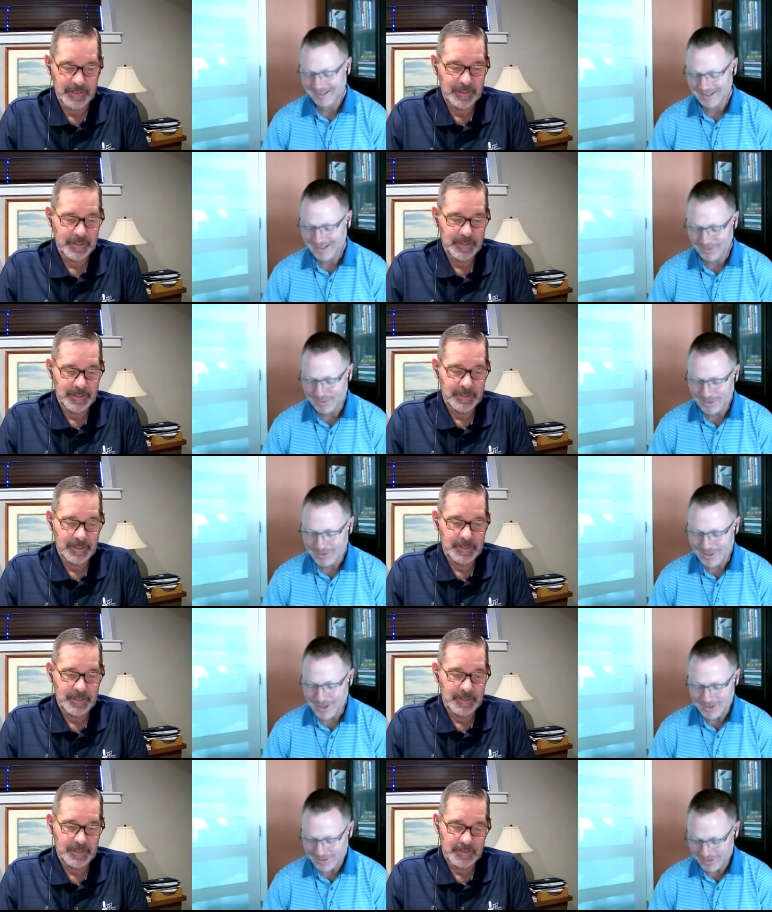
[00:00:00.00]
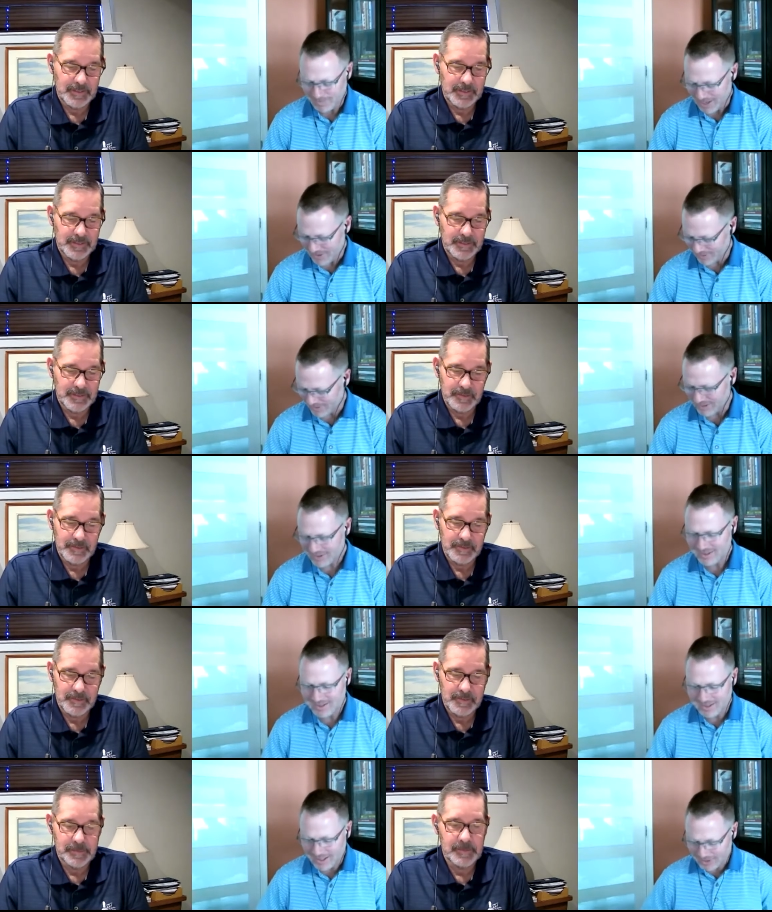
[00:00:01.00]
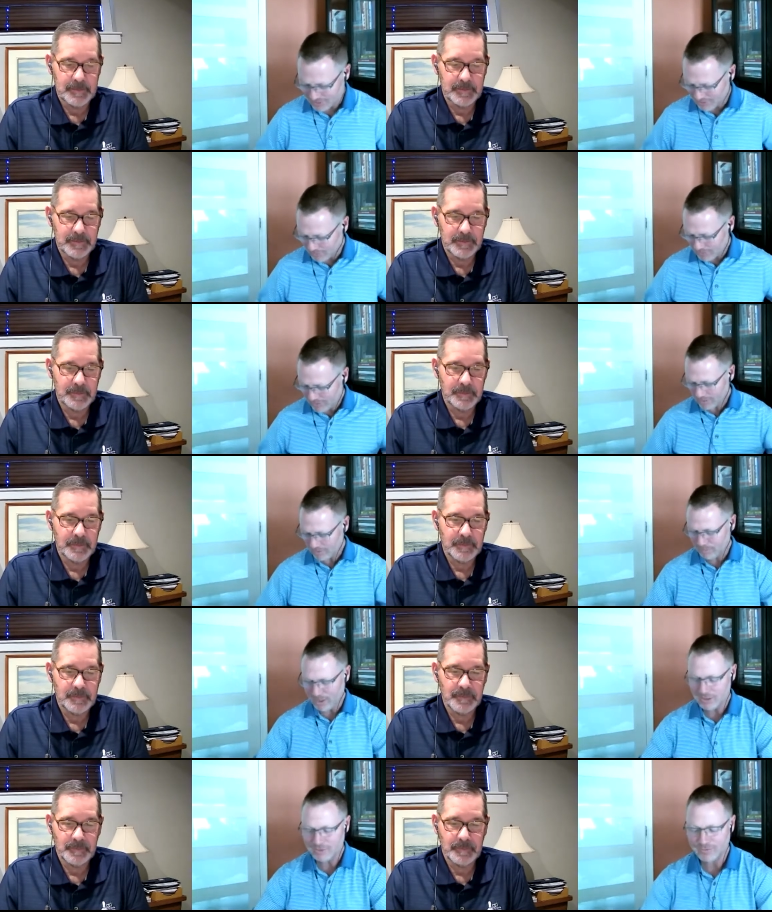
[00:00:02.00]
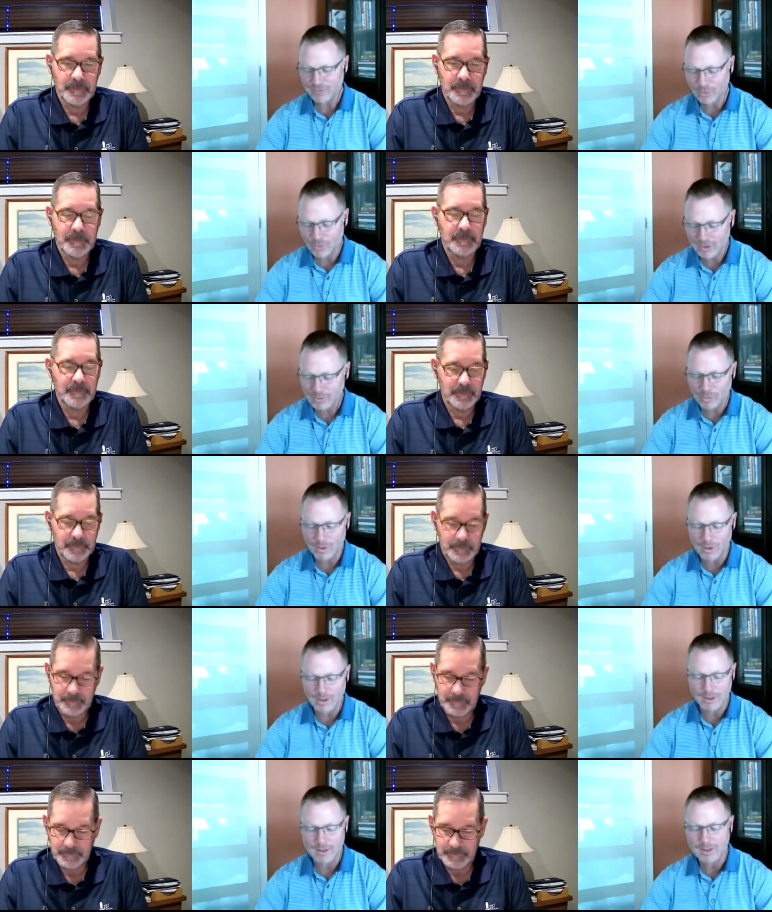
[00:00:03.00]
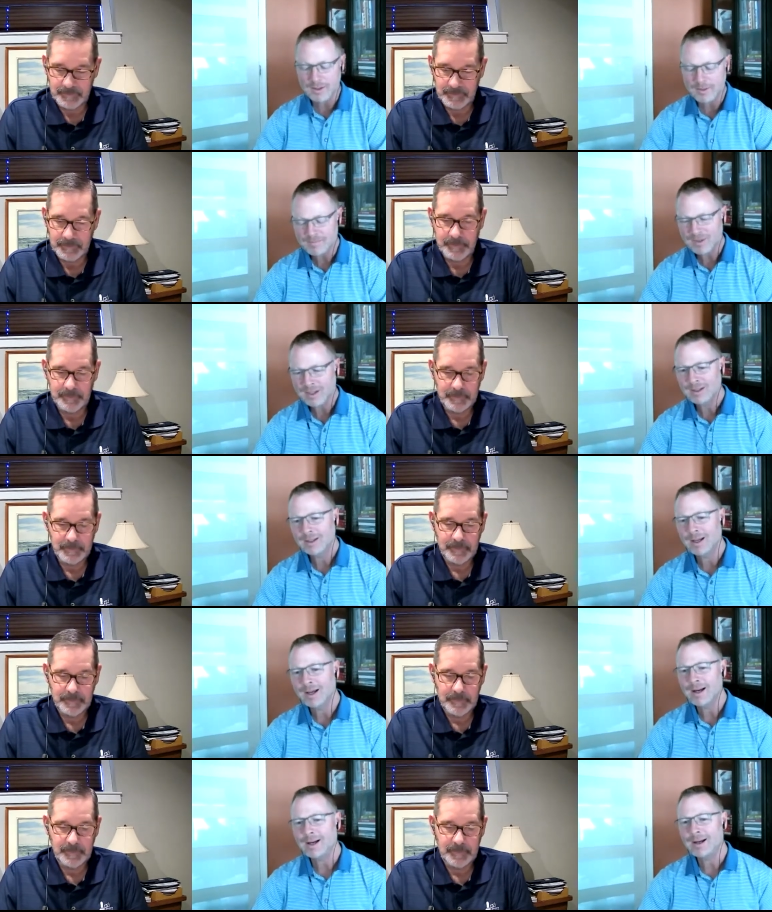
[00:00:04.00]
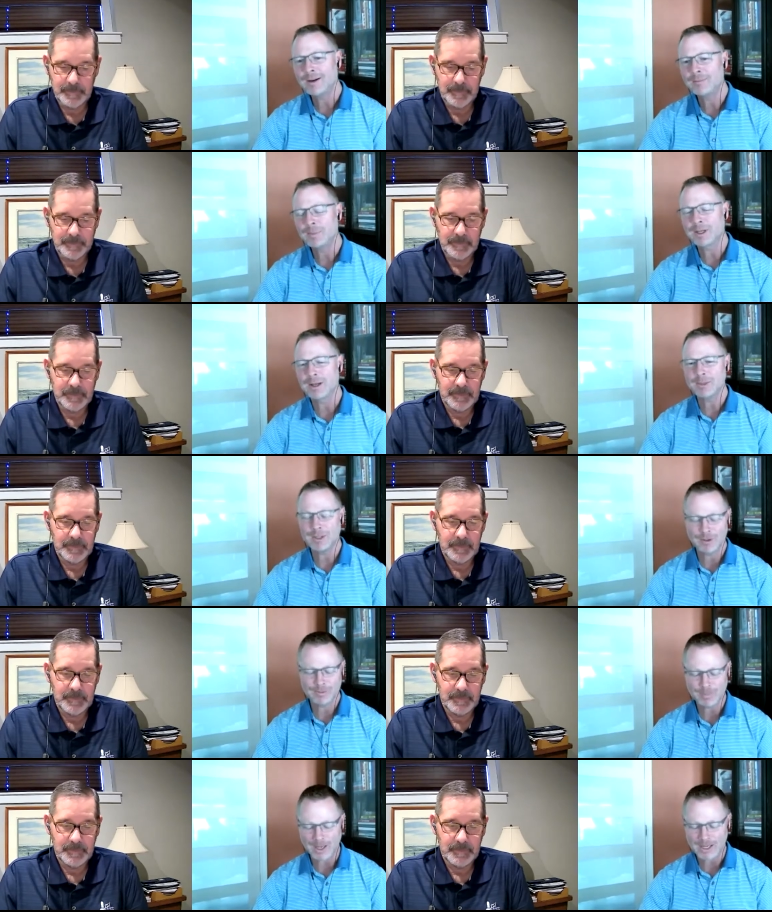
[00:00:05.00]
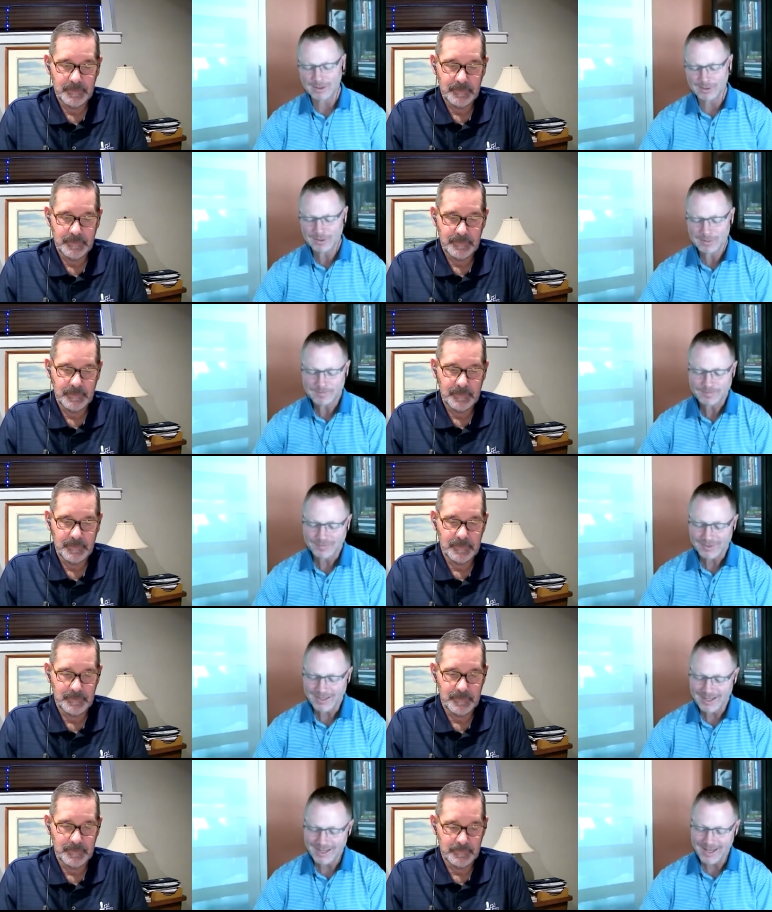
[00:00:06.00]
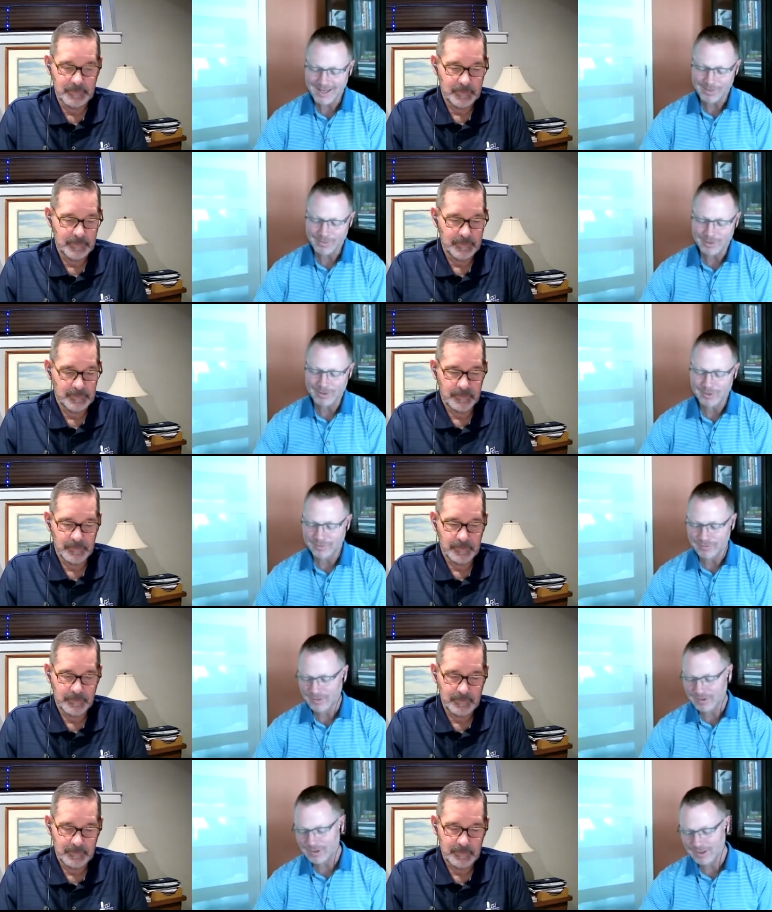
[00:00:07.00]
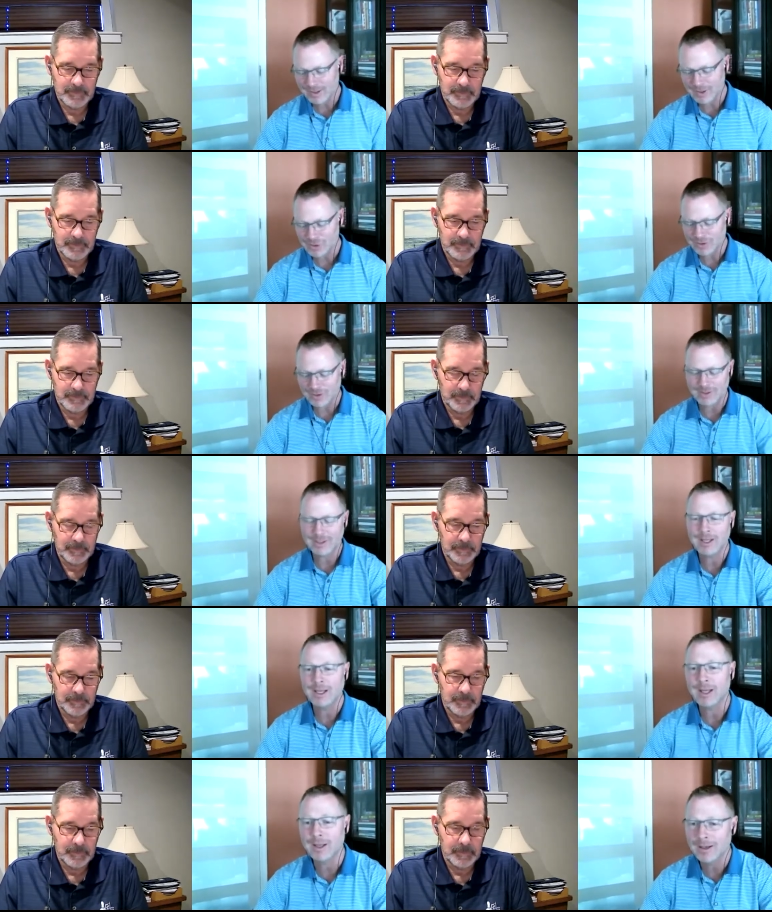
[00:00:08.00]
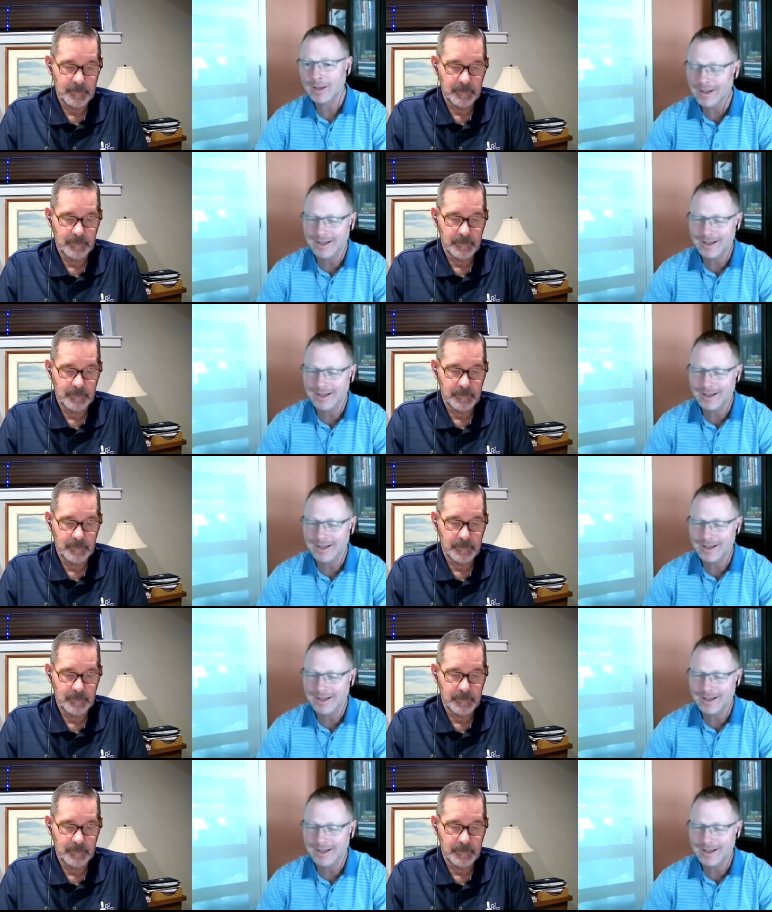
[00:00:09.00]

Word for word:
Speaker 1: And we were talking about this section. We are on page 41 uh, of Becoming Your Own Banker, and we are in the fifth edition. And again,